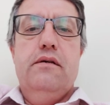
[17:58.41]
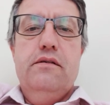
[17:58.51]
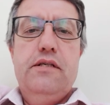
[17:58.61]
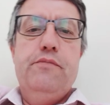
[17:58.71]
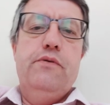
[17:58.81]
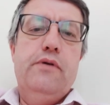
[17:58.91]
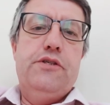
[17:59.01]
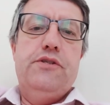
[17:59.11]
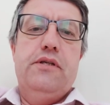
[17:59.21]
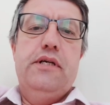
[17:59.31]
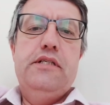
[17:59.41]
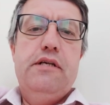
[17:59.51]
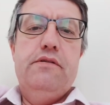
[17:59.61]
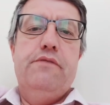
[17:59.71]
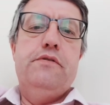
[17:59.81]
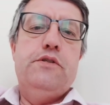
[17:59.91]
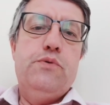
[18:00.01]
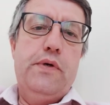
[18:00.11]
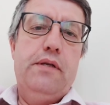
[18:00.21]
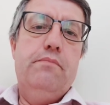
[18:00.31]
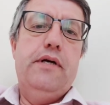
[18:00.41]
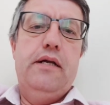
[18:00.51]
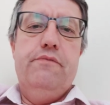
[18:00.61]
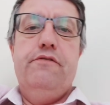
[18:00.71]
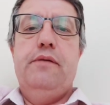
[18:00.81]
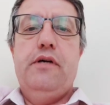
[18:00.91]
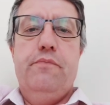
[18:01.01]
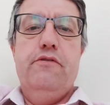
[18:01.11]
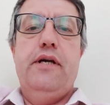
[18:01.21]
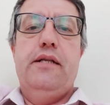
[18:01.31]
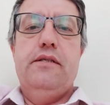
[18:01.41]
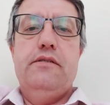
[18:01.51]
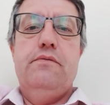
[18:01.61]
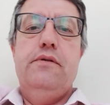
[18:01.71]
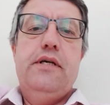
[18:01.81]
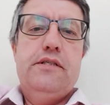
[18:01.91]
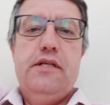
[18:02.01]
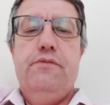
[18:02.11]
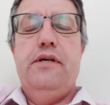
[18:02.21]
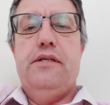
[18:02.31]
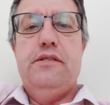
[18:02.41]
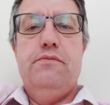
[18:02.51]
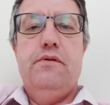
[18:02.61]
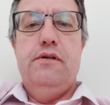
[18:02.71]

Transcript: simple question, is there a difference between male and female brains? Well, yes, there is.